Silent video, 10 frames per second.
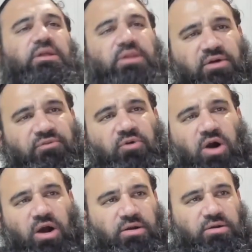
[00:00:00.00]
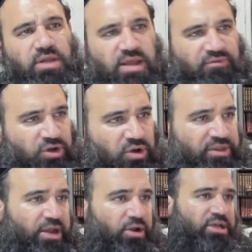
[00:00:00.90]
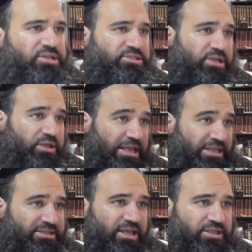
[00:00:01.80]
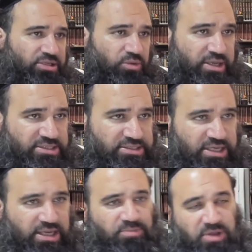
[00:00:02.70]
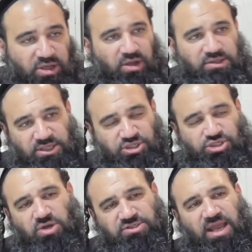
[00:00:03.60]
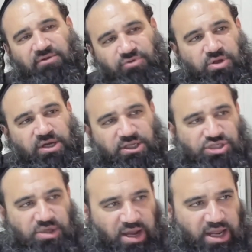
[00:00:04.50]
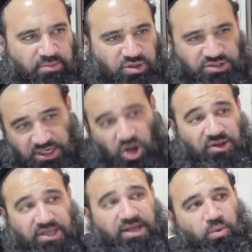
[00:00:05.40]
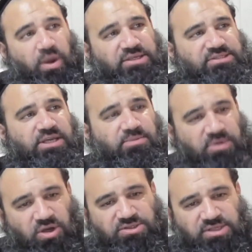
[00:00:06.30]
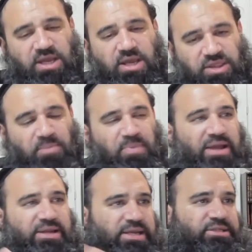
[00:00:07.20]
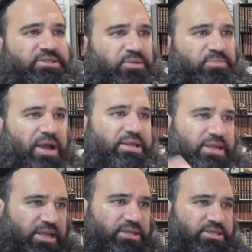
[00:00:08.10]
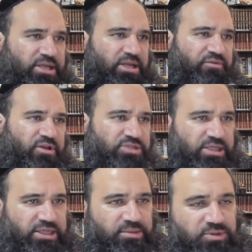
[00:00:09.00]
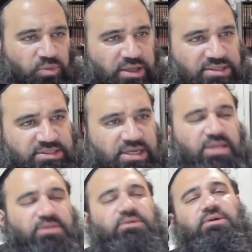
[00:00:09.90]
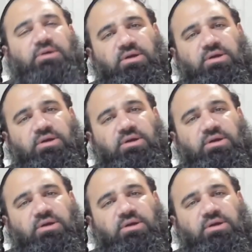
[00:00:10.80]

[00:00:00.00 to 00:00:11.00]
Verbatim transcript: Therefore, even though they don't necessarily intend to waste seed, because it shows they have no yirat shamayim, because they know they're going to waste seed, because the body heat to the body heat is going to eventually lead them to waste seed.